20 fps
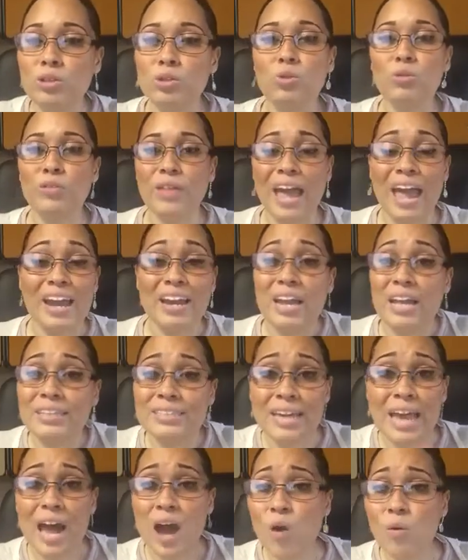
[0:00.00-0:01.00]
Do that.
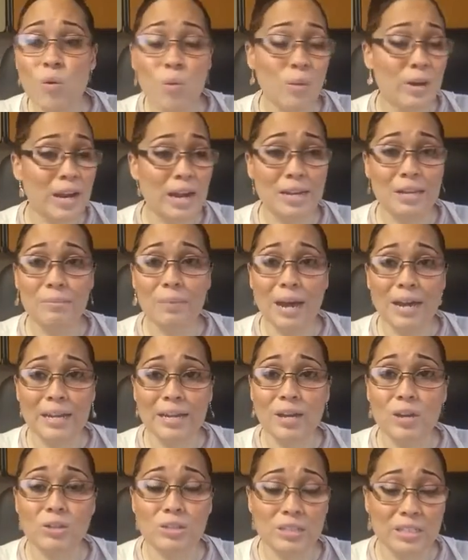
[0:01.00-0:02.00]
To hell with
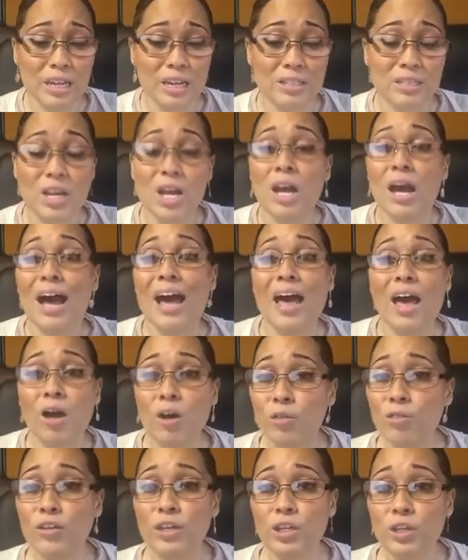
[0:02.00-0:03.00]
anybody else says. A
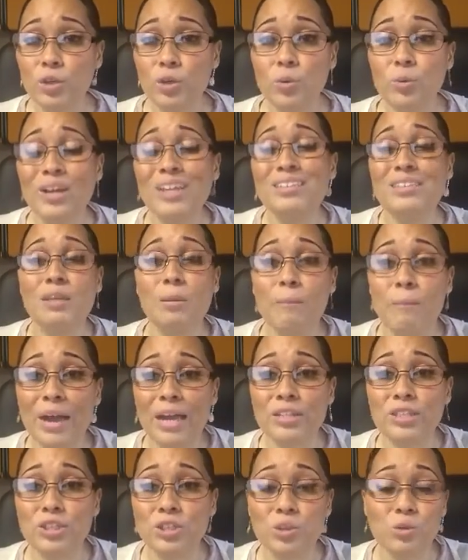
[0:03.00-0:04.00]
healthy you is the
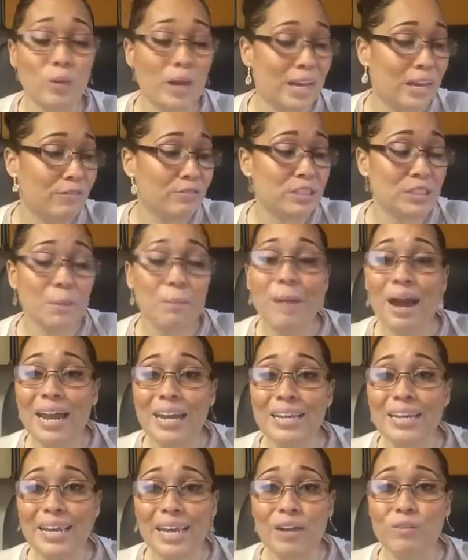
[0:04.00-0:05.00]
best you. And if
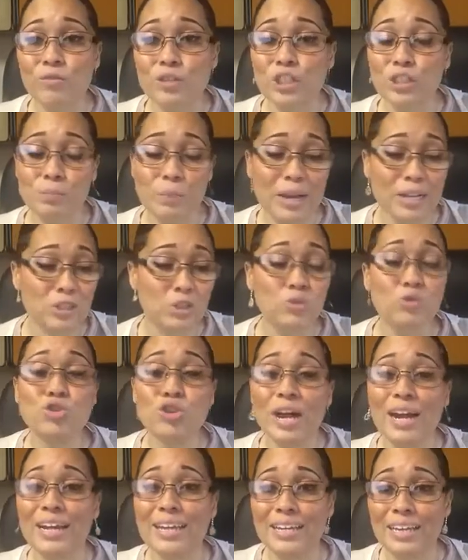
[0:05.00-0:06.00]
somebody can't respect you
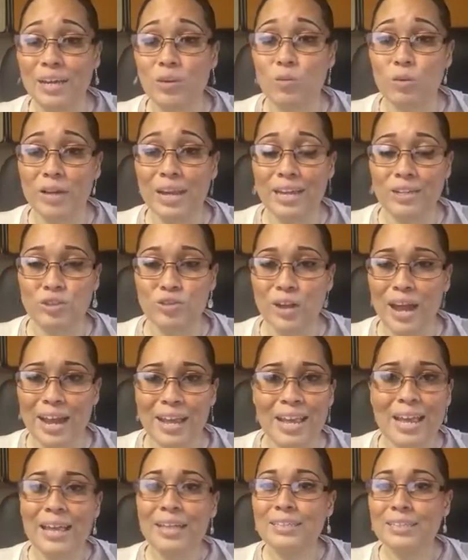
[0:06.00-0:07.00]
trying to get on that
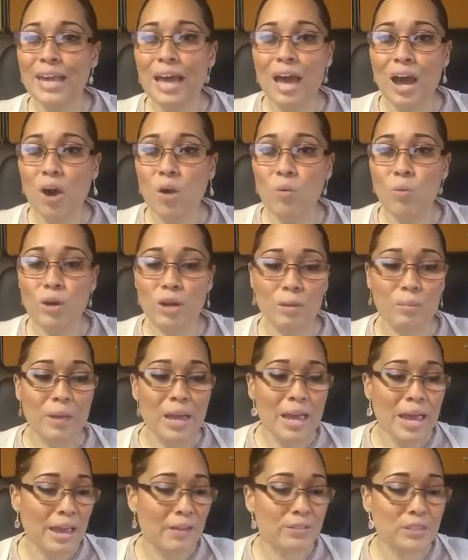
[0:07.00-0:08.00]
track, the hell with them.
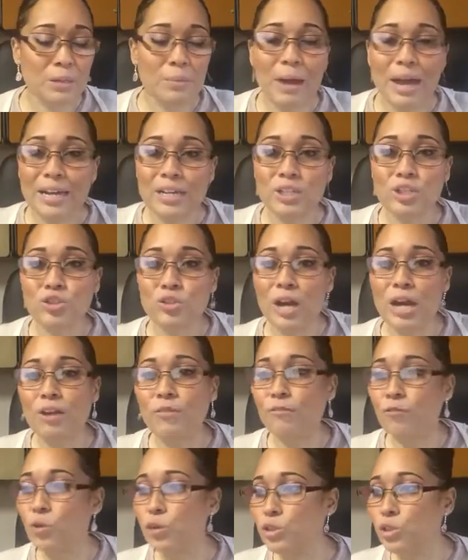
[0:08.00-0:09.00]
If somebody is trying
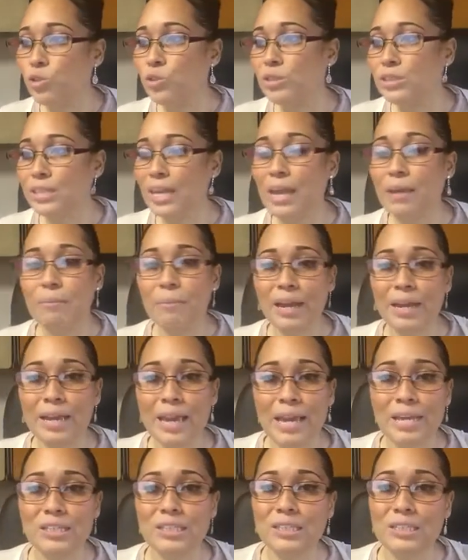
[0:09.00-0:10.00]
to force you to take
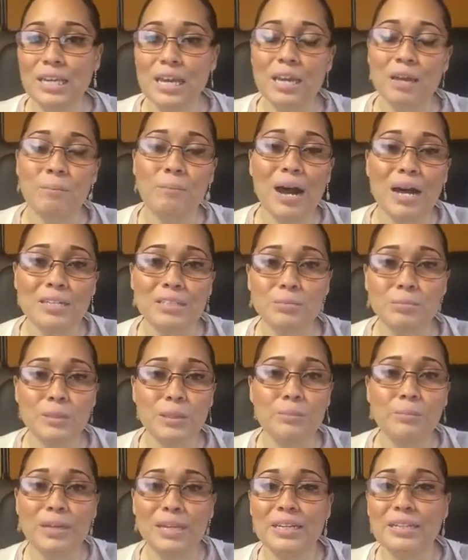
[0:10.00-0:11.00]
medications that can
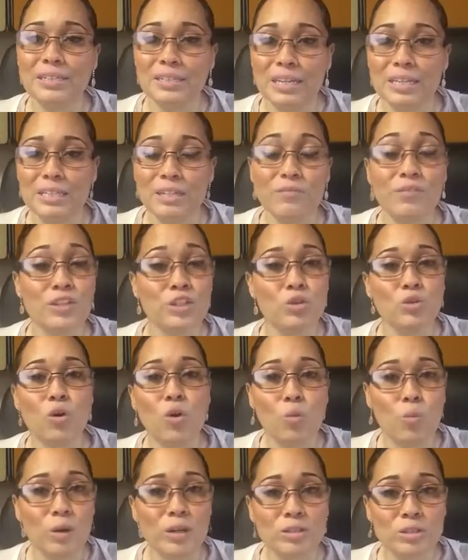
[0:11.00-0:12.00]
possibly be addictive and you
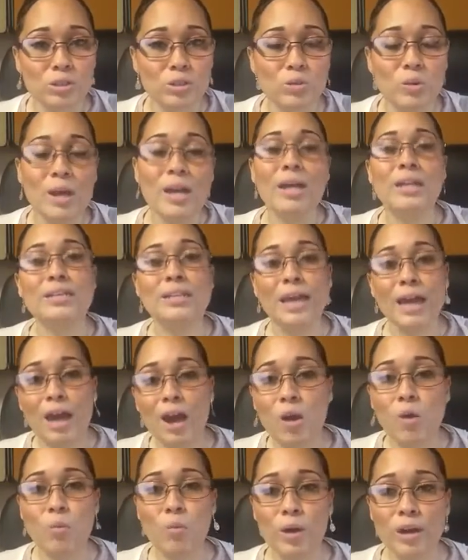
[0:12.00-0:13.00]
don't want to, the
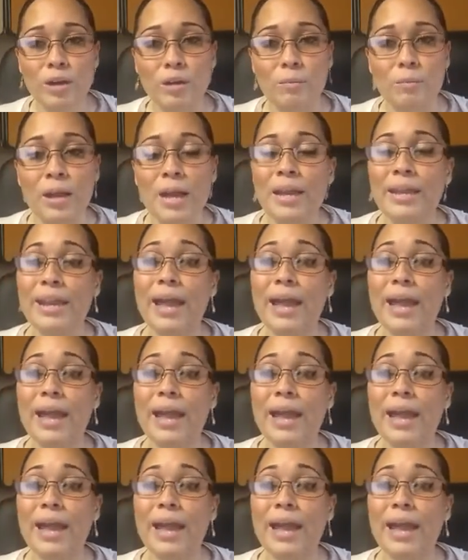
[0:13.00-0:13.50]
hell with them.